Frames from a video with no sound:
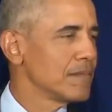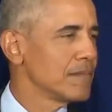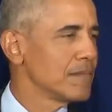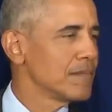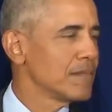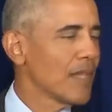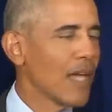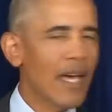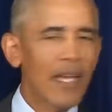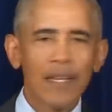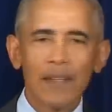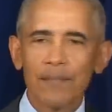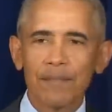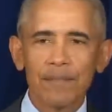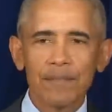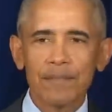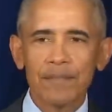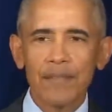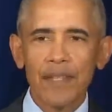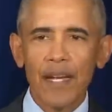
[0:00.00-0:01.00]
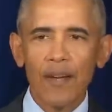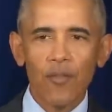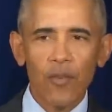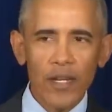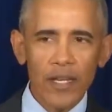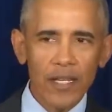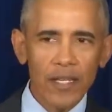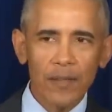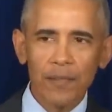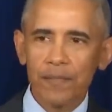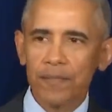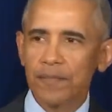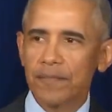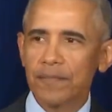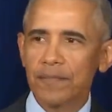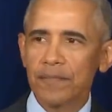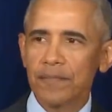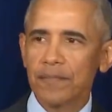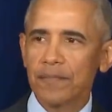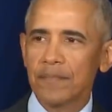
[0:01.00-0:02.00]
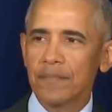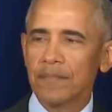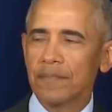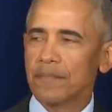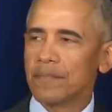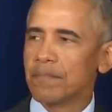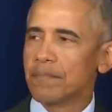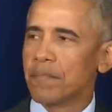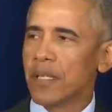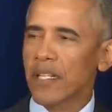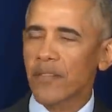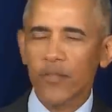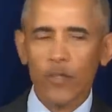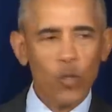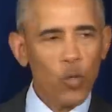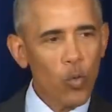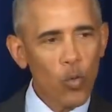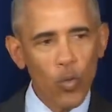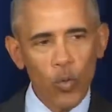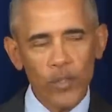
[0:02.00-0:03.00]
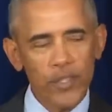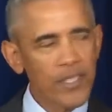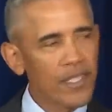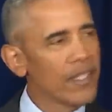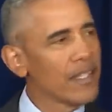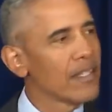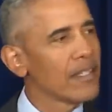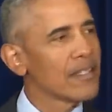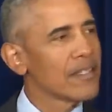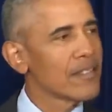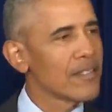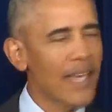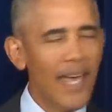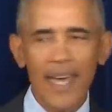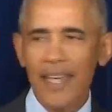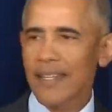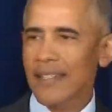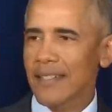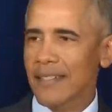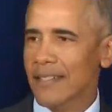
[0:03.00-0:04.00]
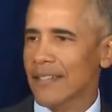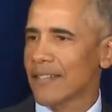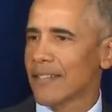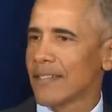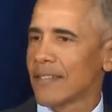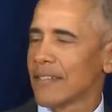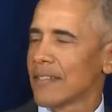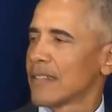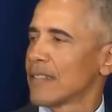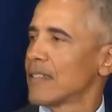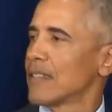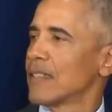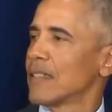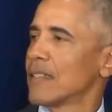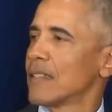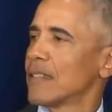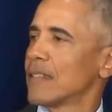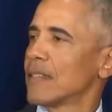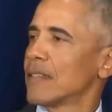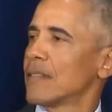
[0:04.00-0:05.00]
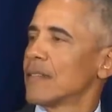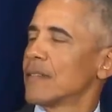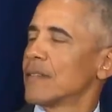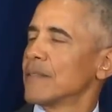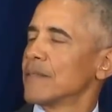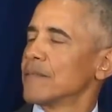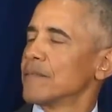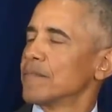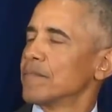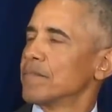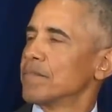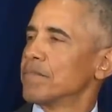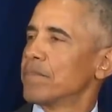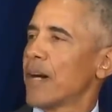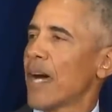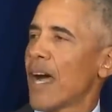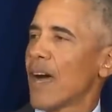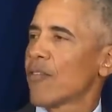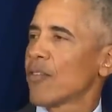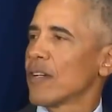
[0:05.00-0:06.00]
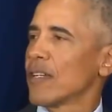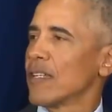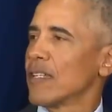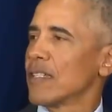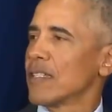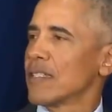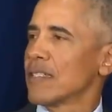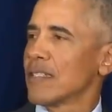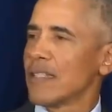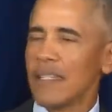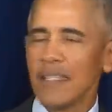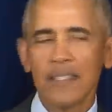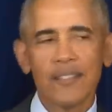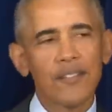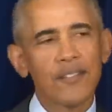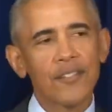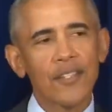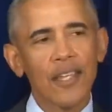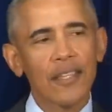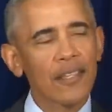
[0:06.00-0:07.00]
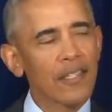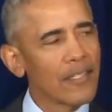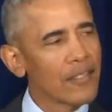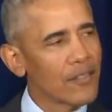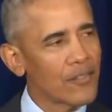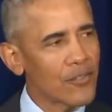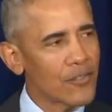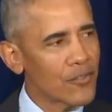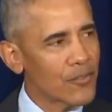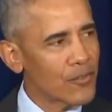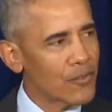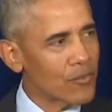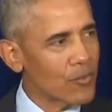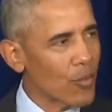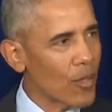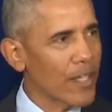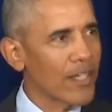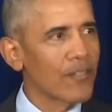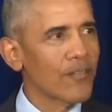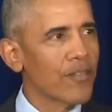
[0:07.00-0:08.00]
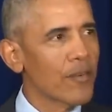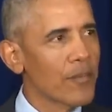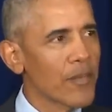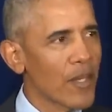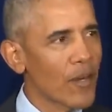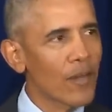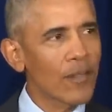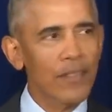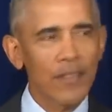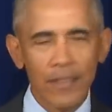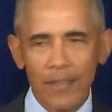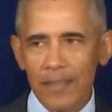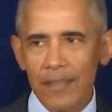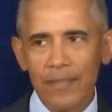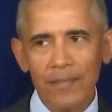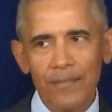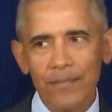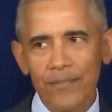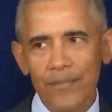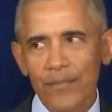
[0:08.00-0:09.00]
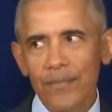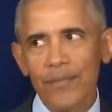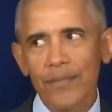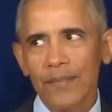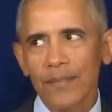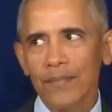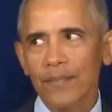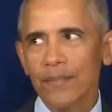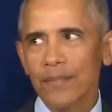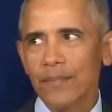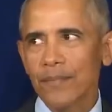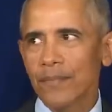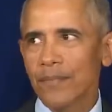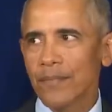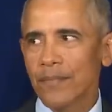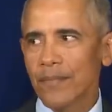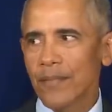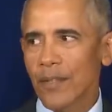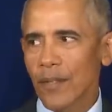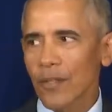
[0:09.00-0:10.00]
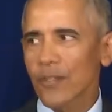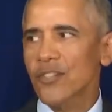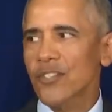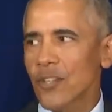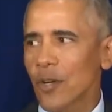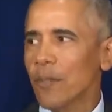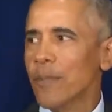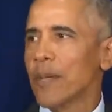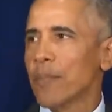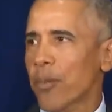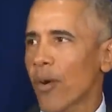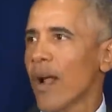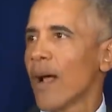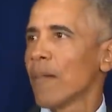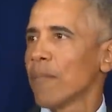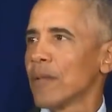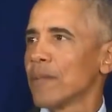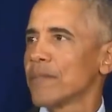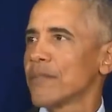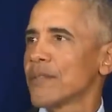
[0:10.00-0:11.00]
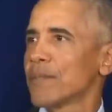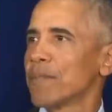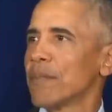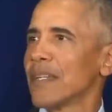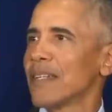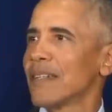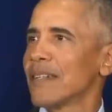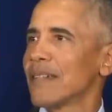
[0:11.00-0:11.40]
Not every bit of cruelty and sadness and poverty and disease suddenly stricken from the earth. There'll still be problems, but,